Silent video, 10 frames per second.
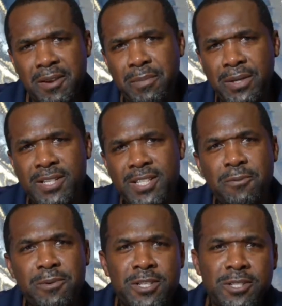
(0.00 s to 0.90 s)
because I
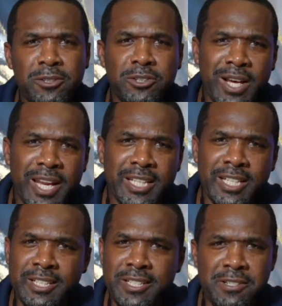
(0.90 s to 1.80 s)
was going to try to
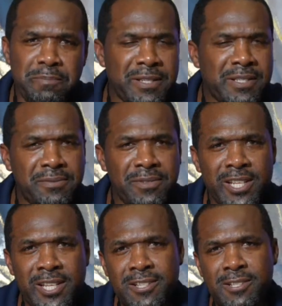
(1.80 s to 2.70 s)
get an expensive
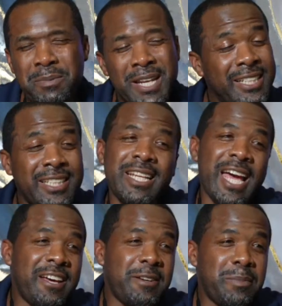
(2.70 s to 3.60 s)
lens, but I didn't
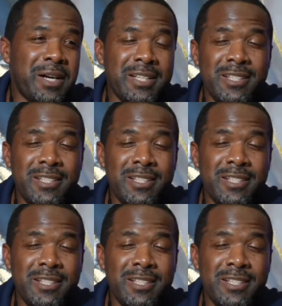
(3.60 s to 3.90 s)
have the money.